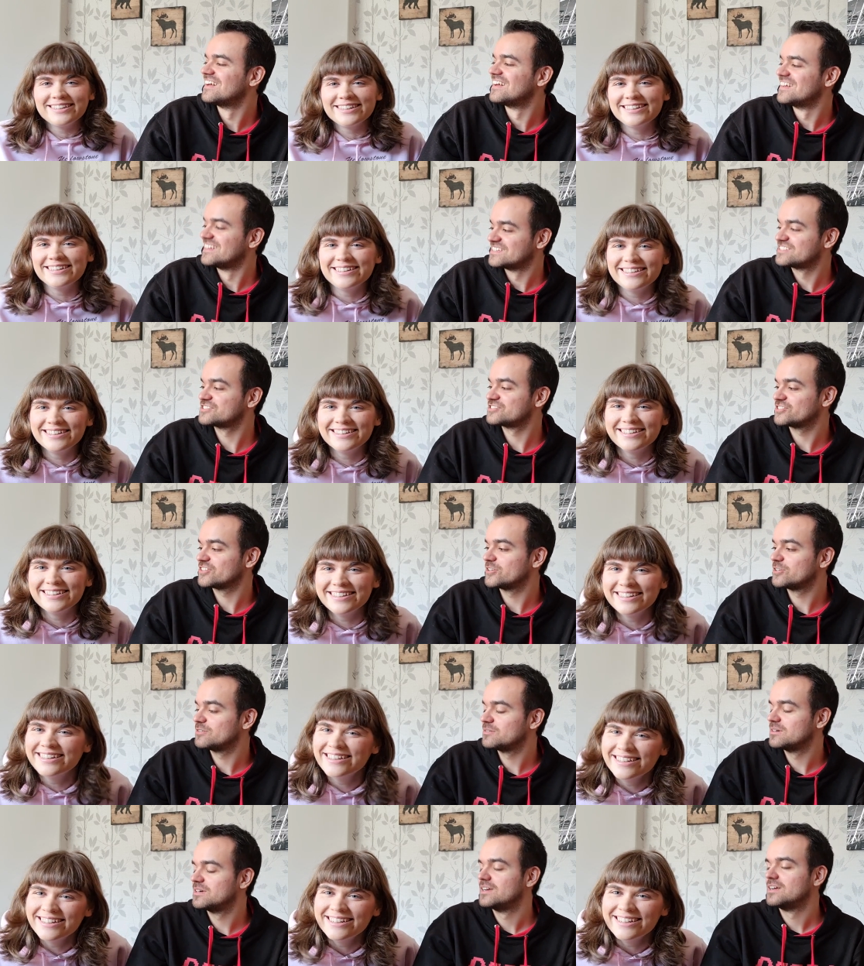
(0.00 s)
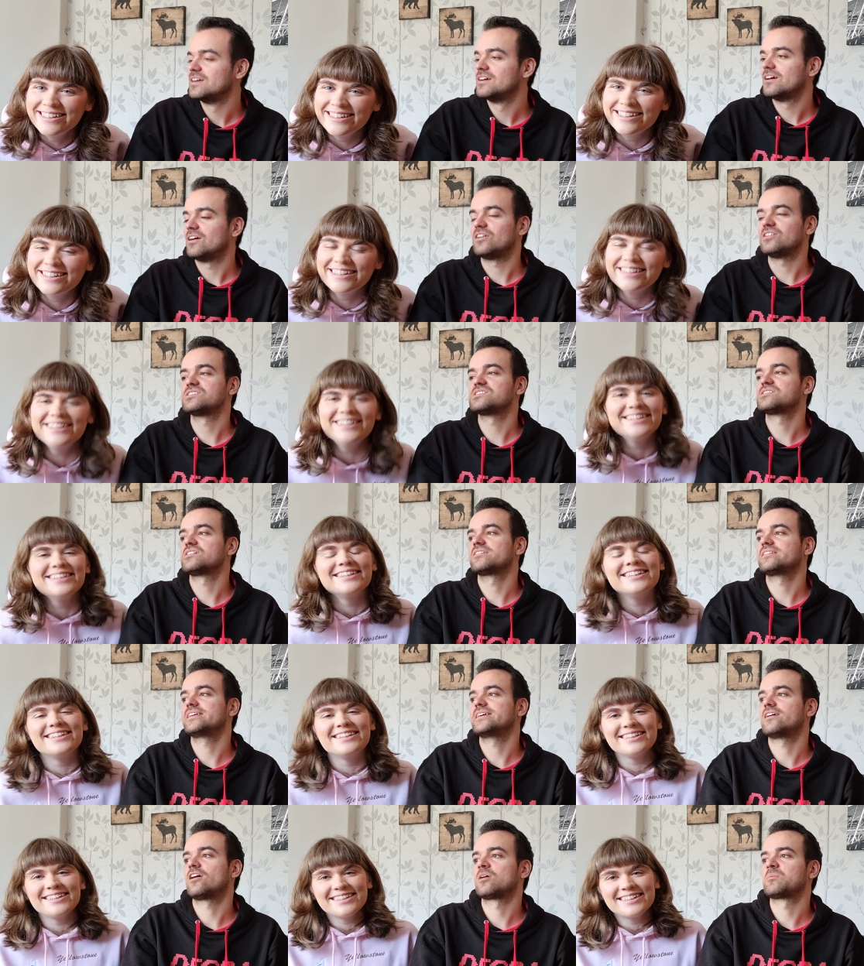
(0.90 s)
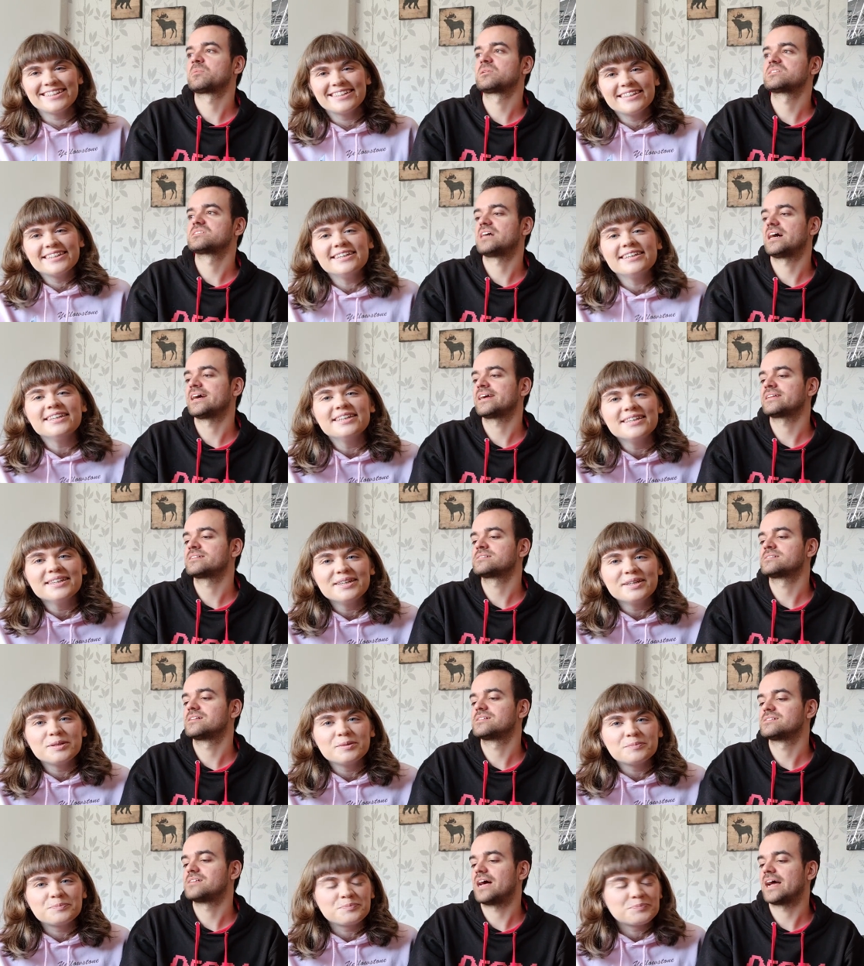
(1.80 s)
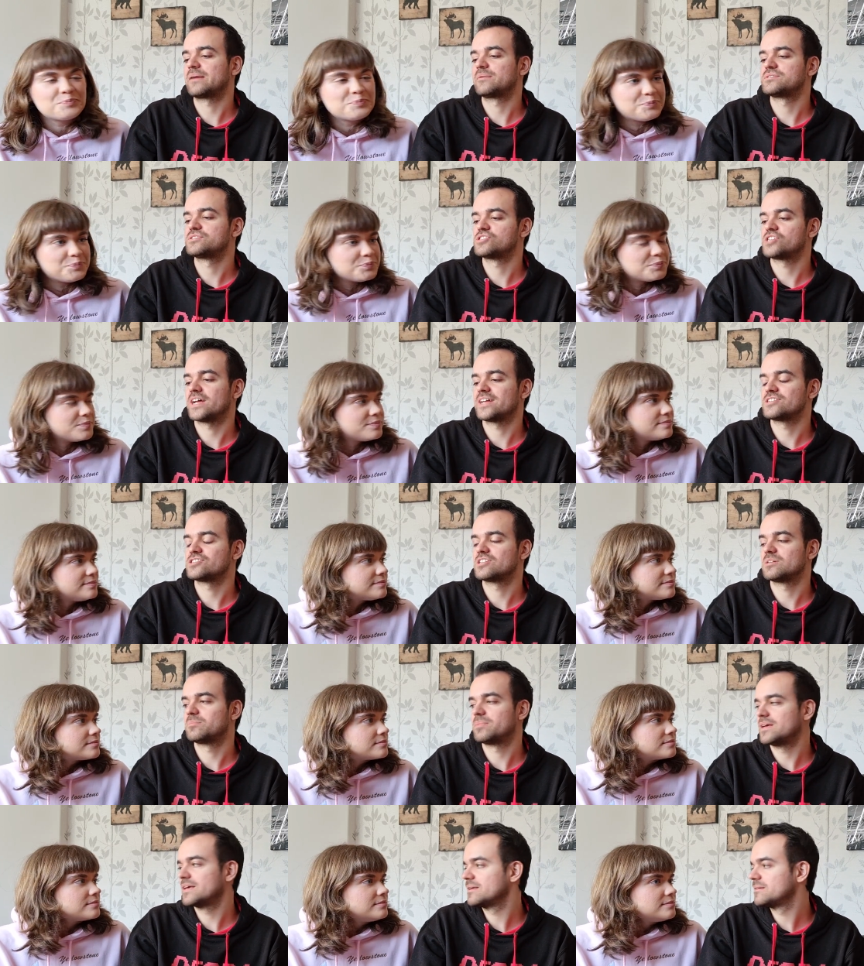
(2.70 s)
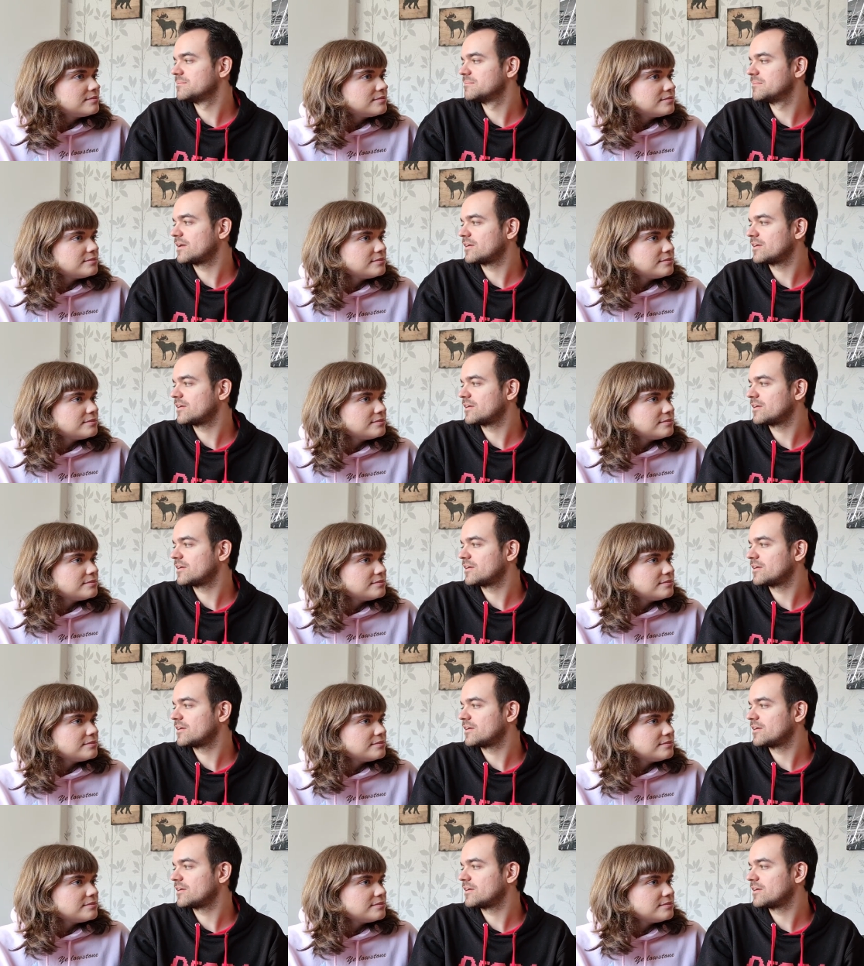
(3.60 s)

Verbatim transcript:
Speaker 1: It's true. Also, the Armored Titan's design was changed a bit. I